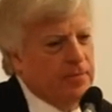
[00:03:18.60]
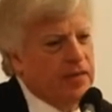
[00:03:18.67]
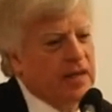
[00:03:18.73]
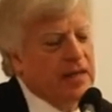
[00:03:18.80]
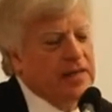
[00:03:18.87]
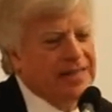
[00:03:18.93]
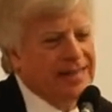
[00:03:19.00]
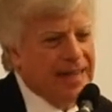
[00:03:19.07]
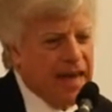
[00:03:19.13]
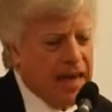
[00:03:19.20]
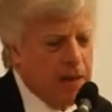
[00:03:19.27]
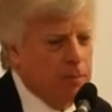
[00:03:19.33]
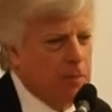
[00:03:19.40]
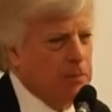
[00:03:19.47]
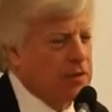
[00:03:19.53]
is
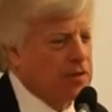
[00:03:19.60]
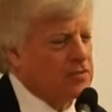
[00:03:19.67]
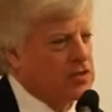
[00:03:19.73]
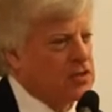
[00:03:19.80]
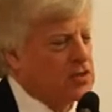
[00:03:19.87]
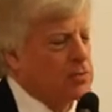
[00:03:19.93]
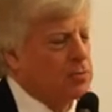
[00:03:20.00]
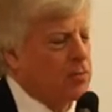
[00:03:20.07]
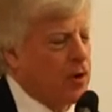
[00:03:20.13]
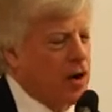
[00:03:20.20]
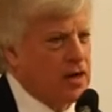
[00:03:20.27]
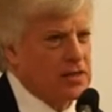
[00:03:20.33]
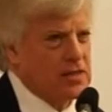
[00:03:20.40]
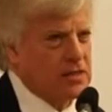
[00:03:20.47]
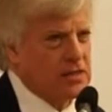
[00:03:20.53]
capable of
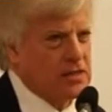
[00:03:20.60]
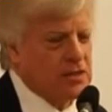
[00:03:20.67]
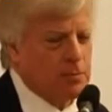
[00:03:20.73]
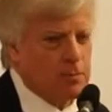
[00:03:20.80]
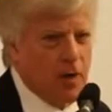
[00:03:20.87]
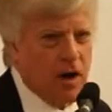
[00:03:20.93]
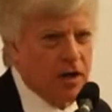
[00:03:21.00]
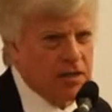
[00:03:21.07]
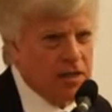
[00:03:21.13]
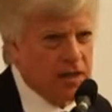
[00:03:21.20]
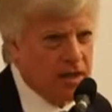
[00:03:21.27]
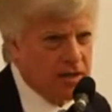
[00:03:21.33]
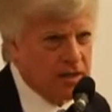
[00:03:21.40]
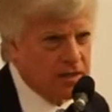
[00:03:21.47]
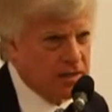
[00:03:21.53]
surprising
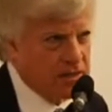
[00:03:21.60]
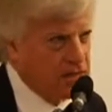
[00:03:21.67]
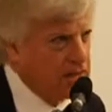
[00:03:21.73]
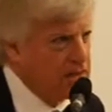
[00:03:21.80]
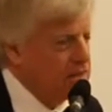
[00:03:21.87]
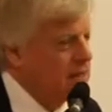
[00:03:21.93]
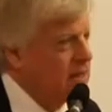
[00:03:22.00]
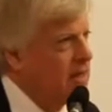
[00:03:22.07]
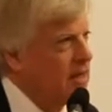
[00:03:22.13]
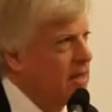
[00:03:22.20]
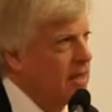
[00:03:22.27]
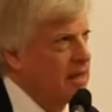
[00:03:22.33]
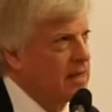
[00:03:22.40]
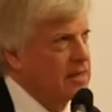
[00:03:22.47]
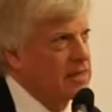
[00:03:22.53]
us,
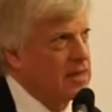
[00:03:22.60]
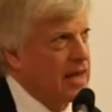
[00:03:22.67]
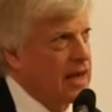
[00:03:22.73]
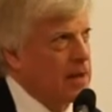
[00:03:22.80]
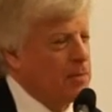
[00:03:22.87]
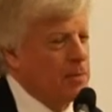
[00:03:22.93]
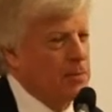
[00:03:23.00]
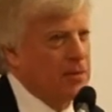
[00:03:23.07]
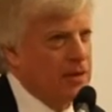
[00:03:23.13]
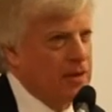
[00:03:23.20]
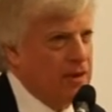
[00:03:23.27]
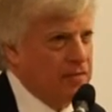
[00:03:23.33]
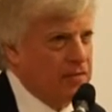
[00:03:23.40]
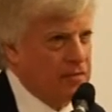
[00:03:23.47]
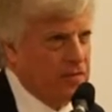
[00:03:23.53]
is capable
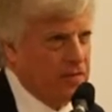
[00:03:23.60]
of